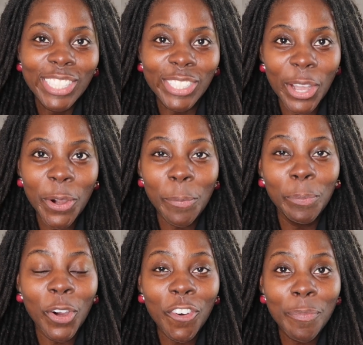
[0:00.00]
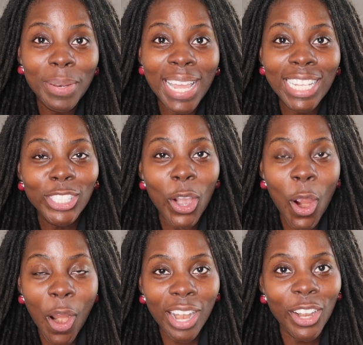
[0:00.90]
So both plans
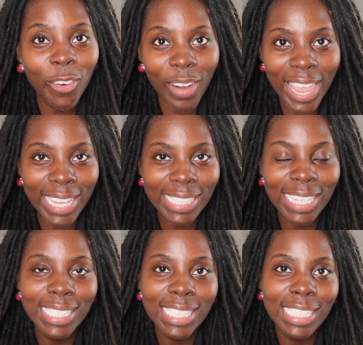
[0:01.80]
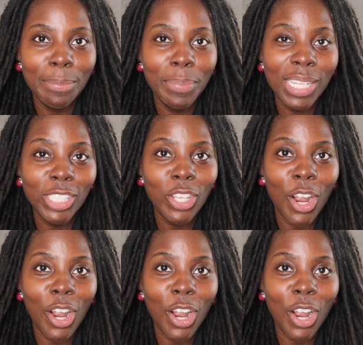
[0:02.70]
are great. It just depends